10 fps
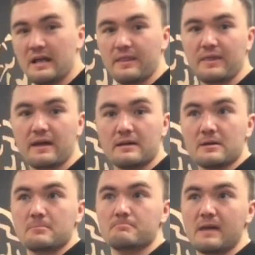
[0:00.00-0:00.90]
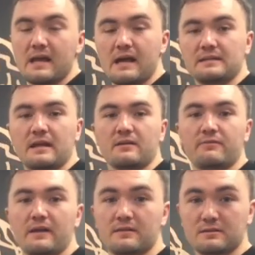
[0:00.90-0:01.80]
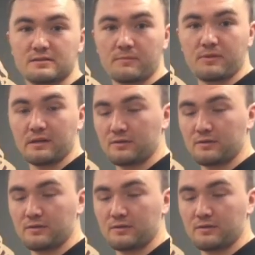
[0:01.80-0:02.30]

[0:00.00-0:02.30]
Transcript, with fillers: that may identify that there's something